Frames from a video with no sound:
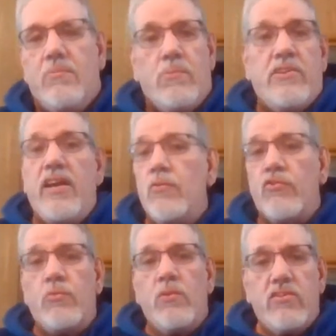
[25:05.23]
but that
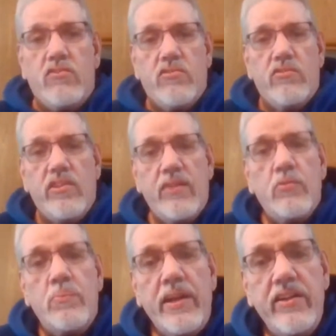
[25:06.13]
was what they
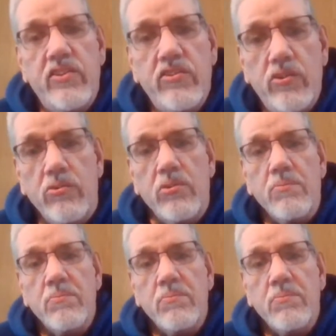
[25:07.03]
were paid to do.